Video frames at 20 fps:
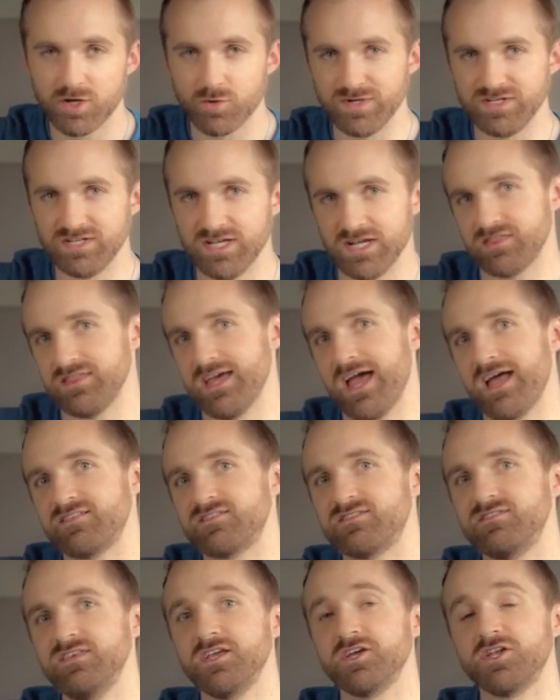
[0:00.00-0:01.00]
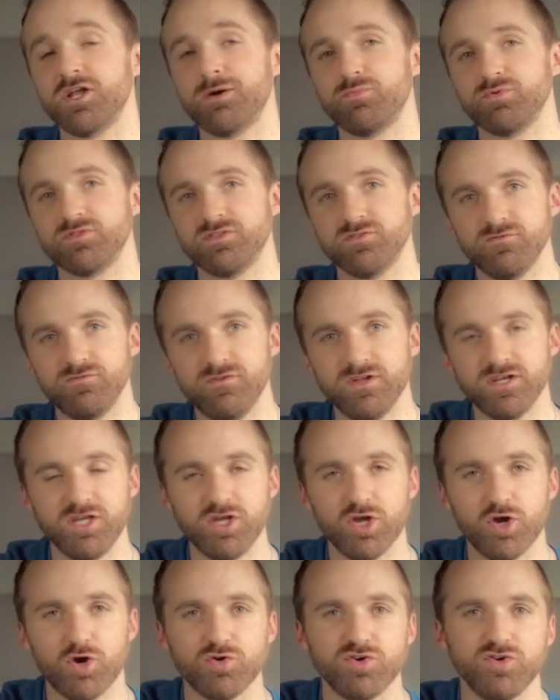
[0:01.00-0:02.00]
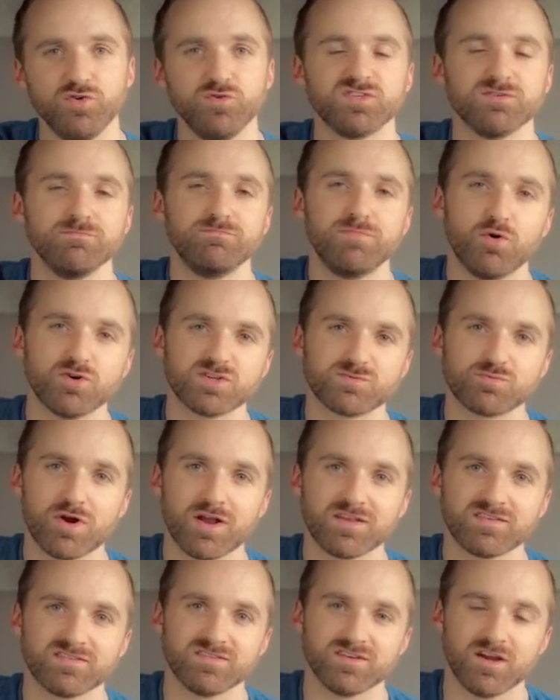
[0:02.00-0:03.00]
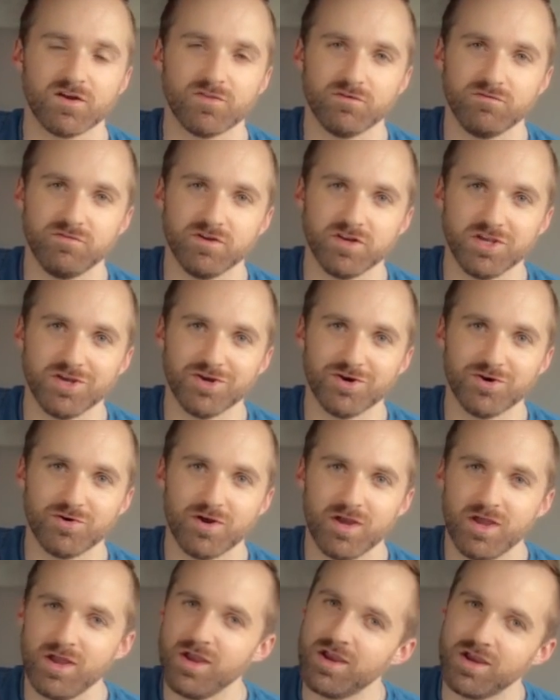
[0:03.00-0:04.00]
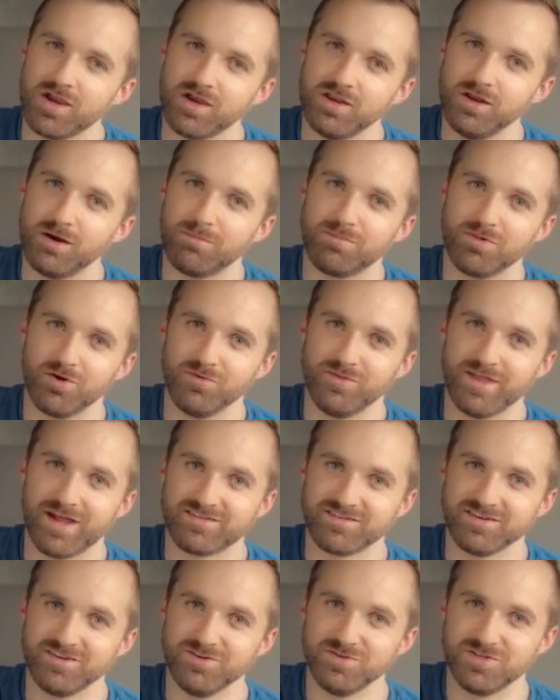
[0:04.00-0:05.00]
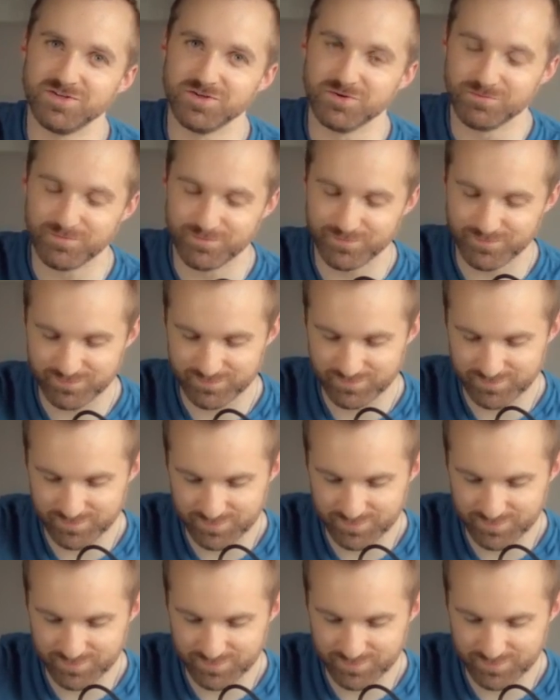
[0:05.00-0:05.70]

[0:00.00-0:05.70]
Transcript: We take that, sync it up with the video, do some post-processing on the video, and upload that to YouTube.